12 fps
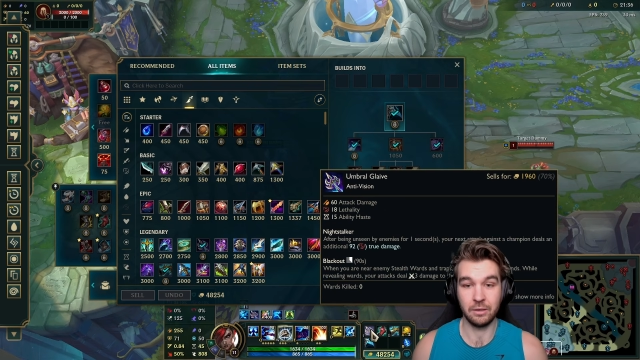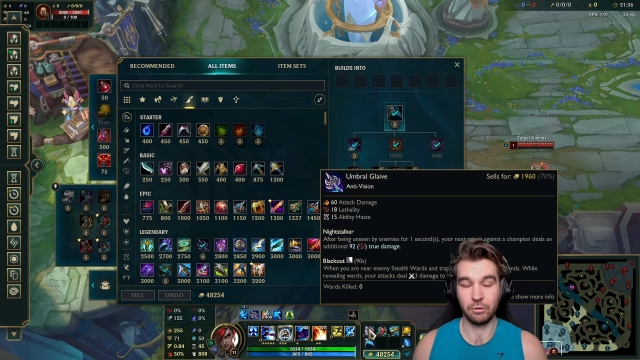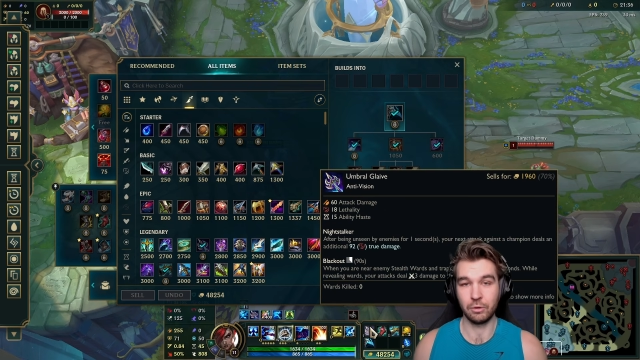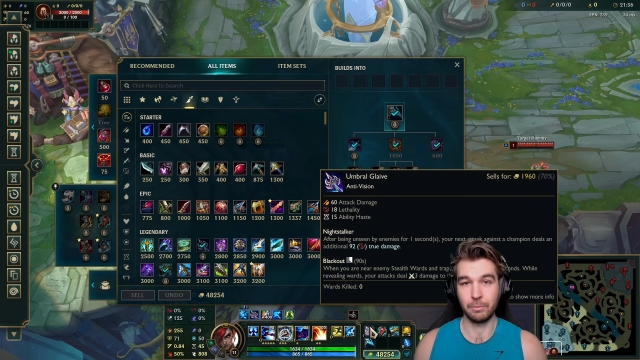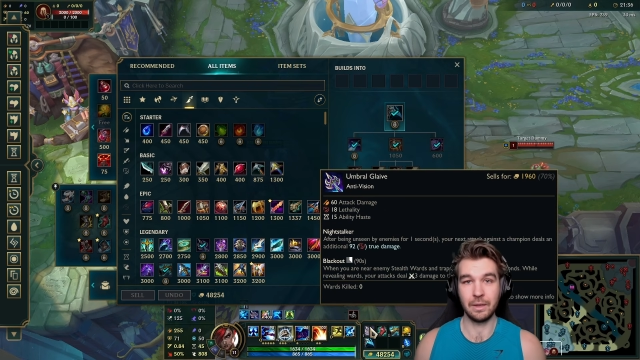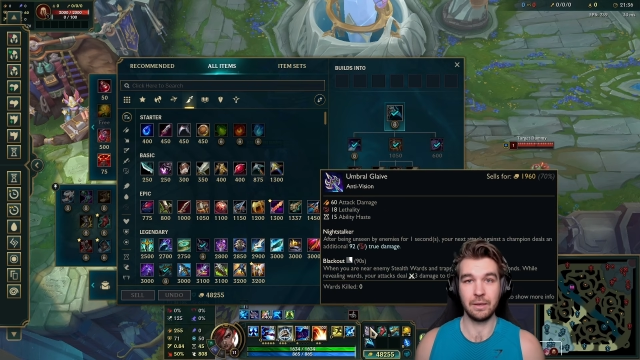You
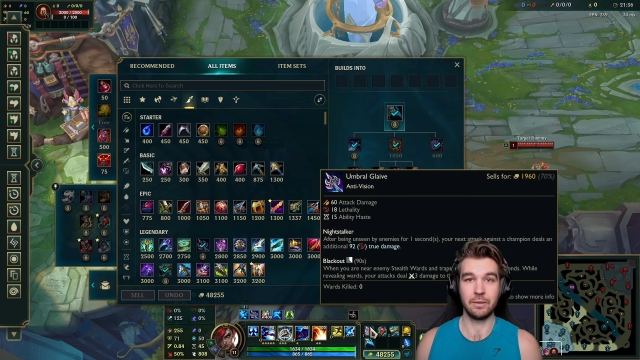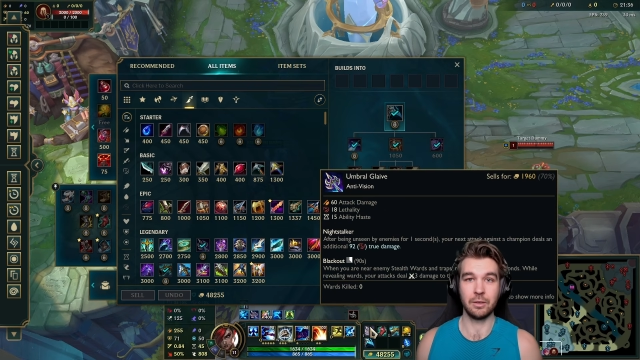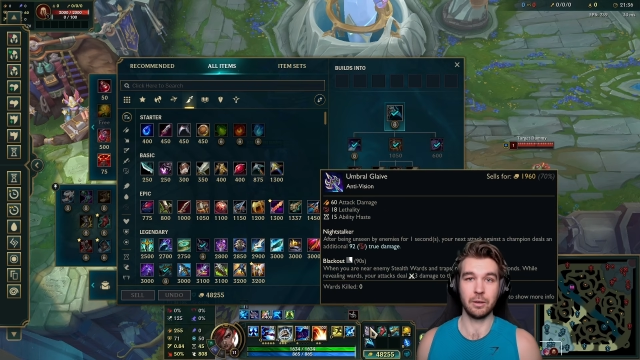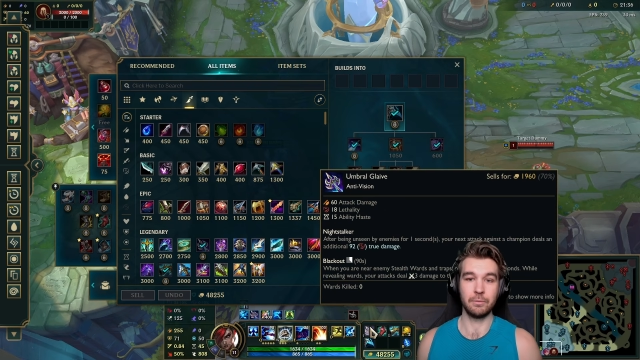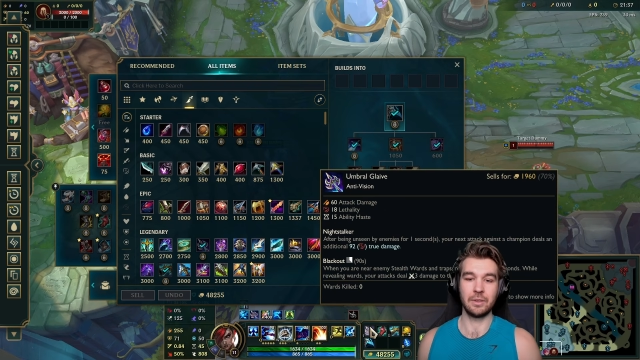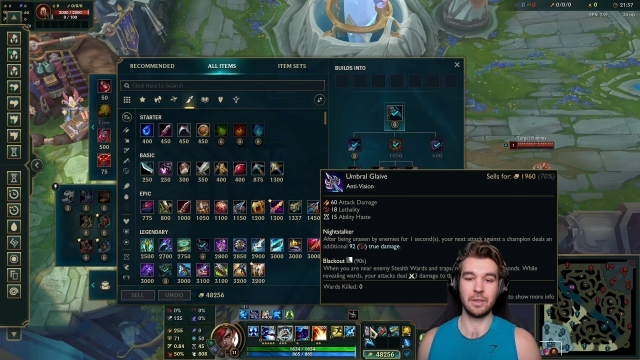can many
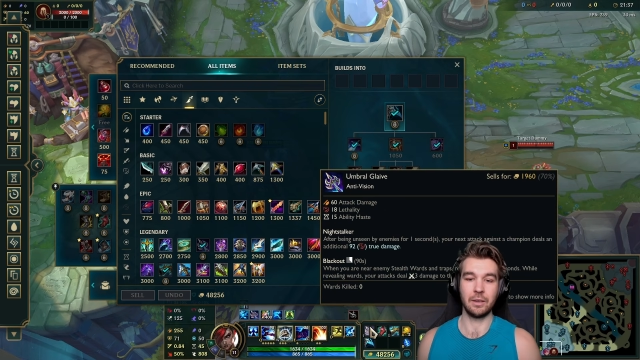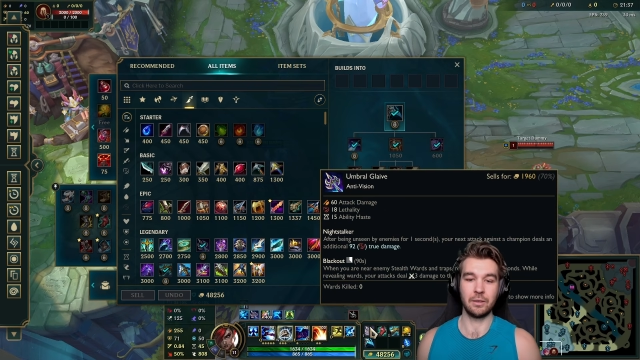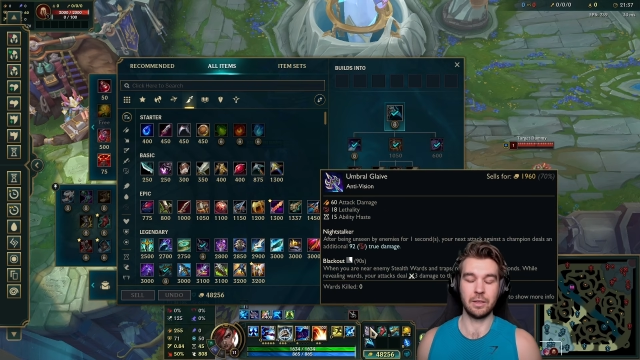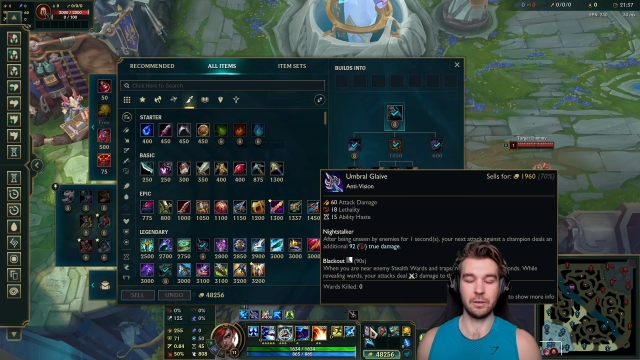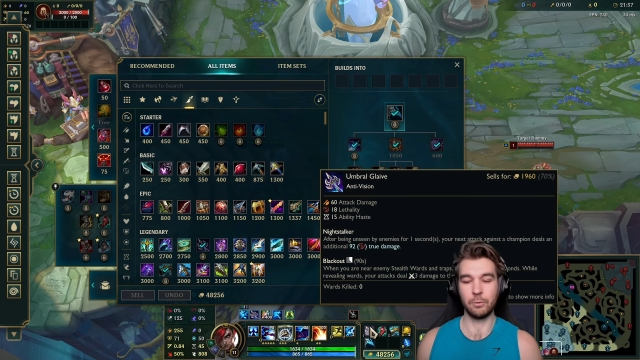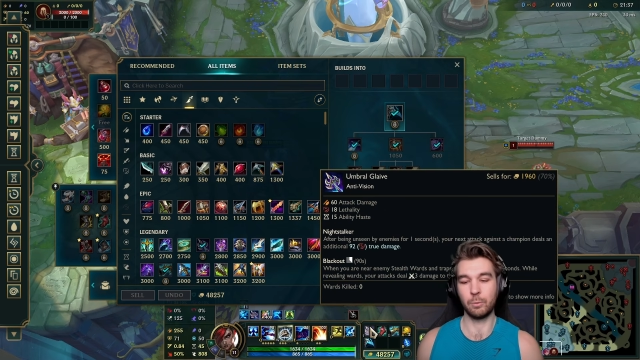times get a
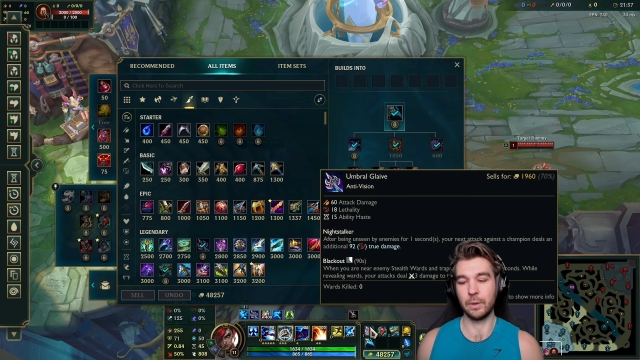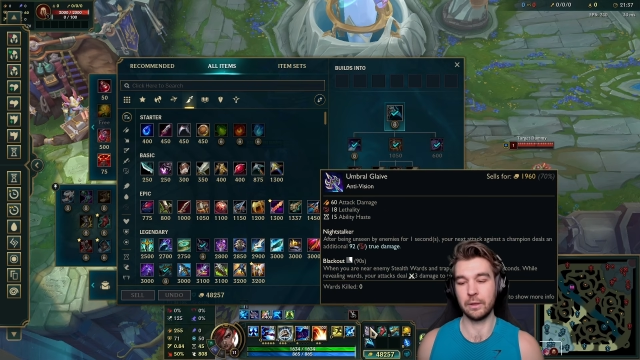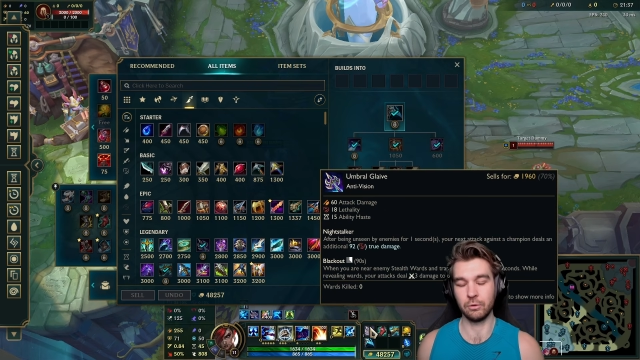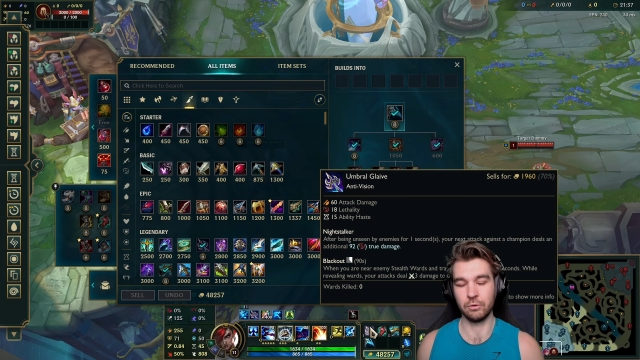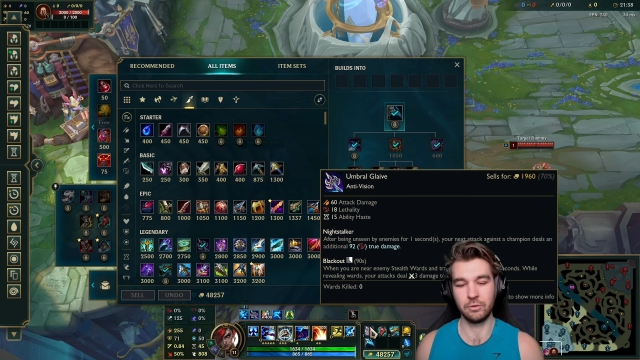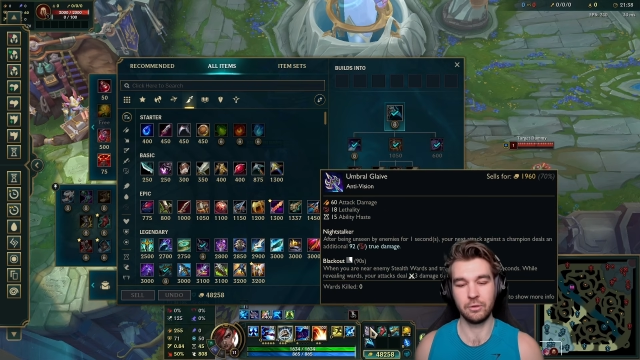kill by
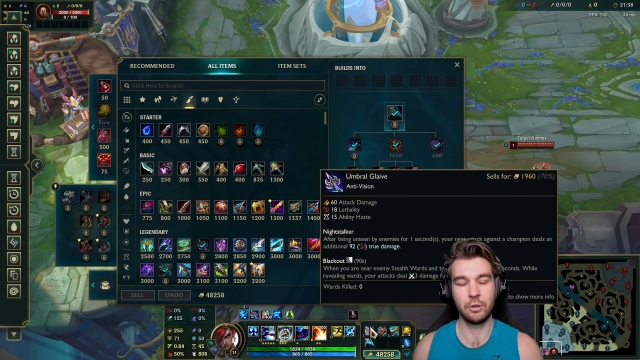just